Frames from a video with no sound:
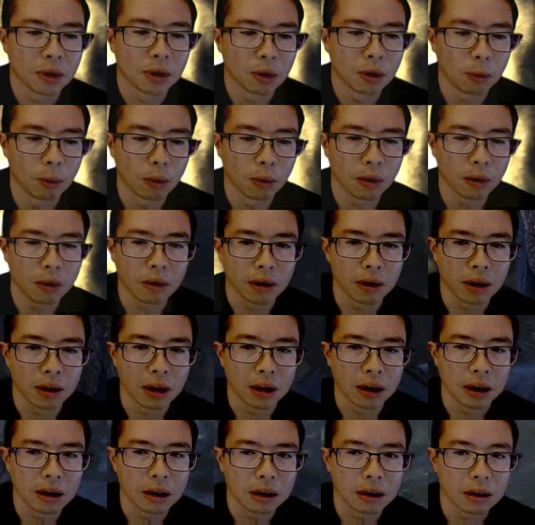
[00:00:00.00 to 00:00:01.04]

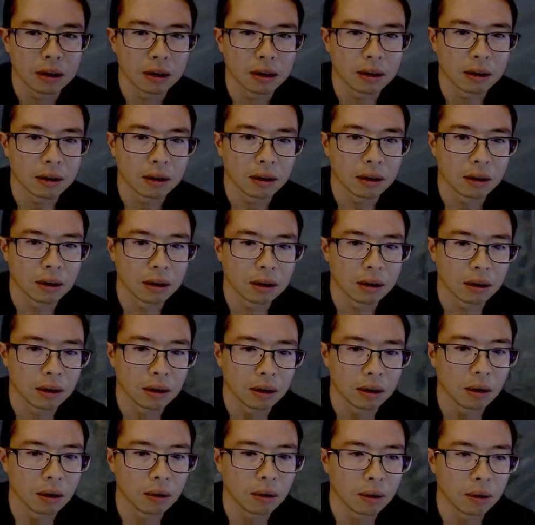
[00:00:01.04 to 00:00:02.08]
worry.
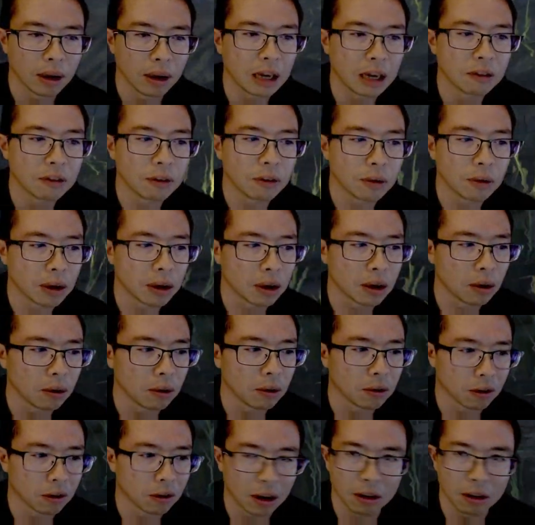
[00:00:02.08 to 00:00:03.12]
You know, life only
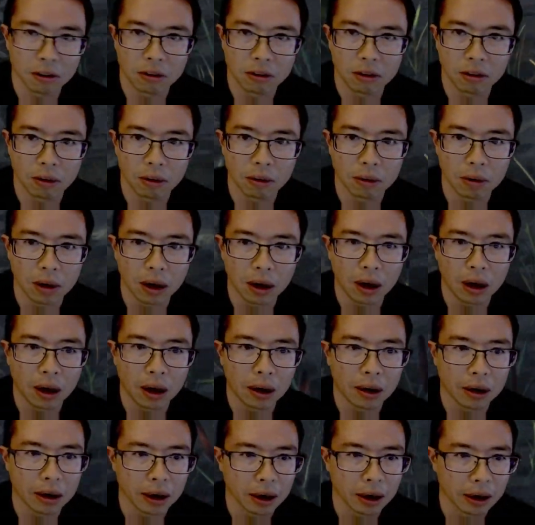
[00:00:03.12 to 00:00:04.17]
goes on so
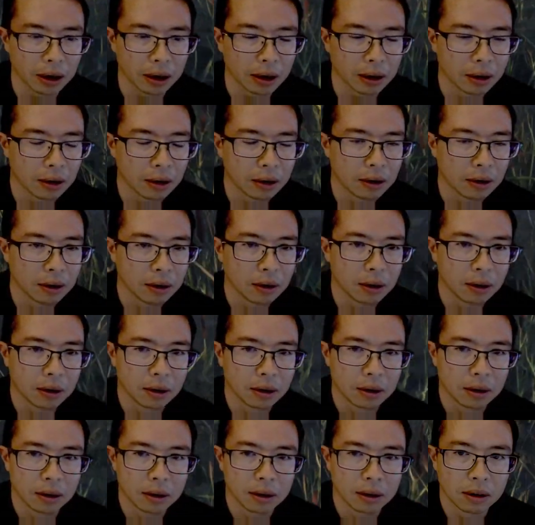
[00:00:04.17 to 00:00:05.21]
long, and
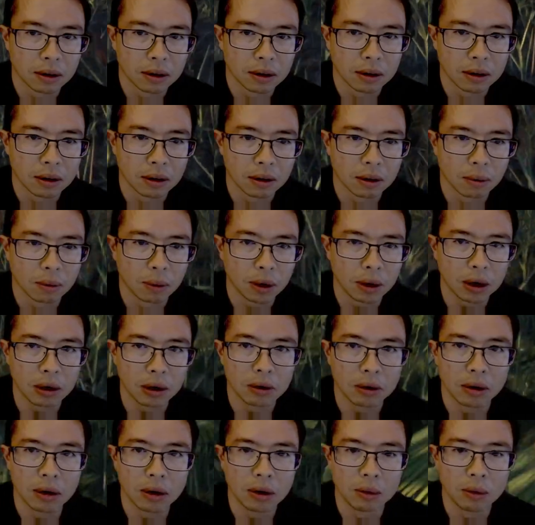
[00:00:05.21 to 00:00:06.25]
what do
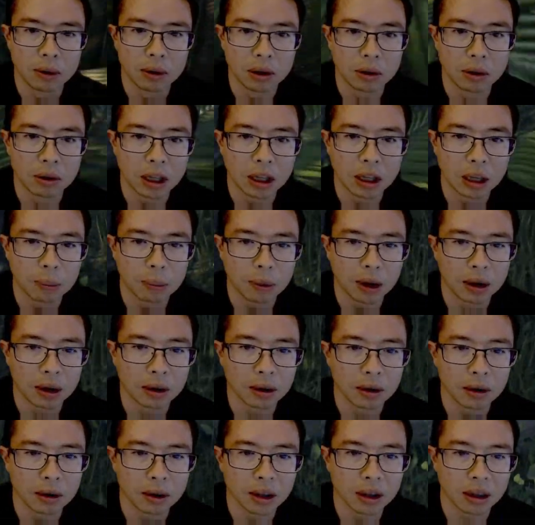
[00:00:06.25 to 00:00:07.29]
you do when you keep
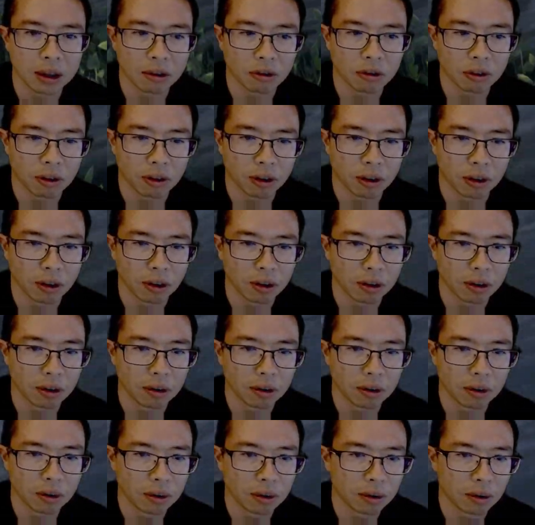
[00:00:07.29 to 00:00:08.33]
on looking for the
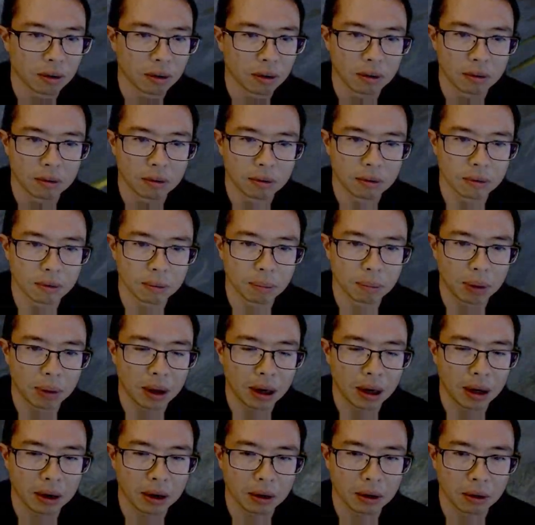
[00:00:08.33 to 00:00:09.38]

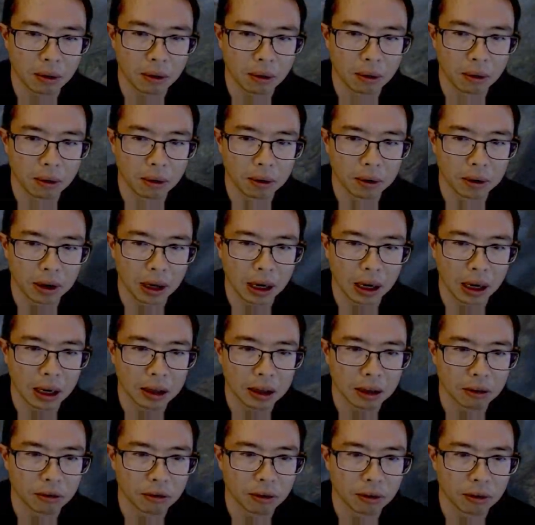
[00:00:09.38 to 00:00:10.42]
pot of gold
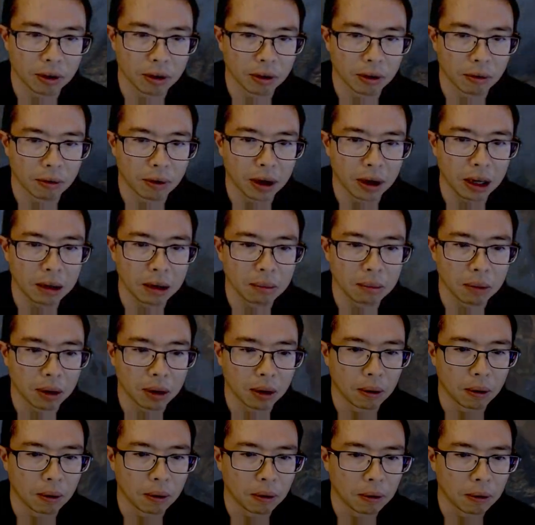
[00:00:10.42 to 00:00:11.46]
at the foot of the
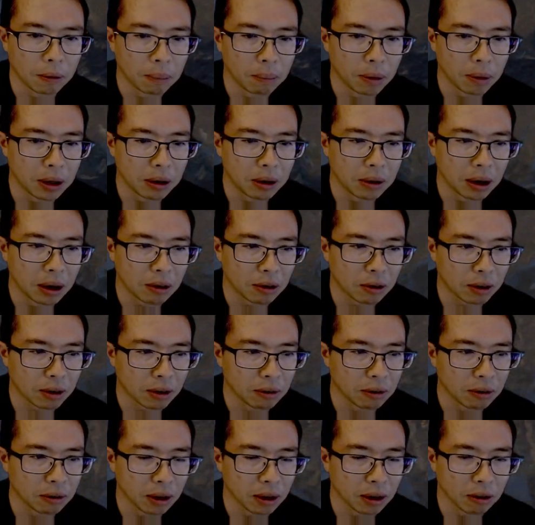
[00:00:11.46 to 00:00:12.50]
rainbow, but you never
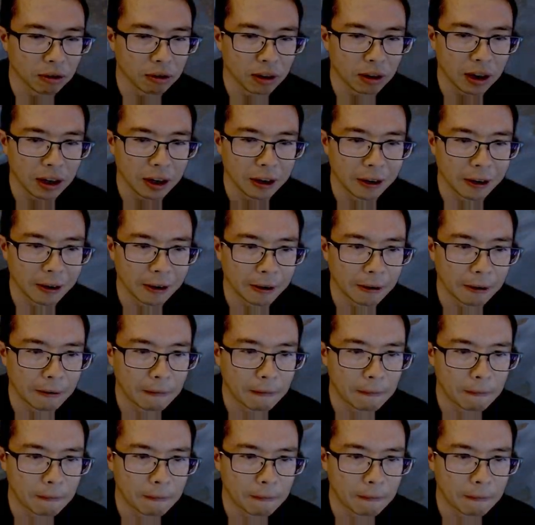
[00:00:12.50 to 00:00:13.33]
can really find it?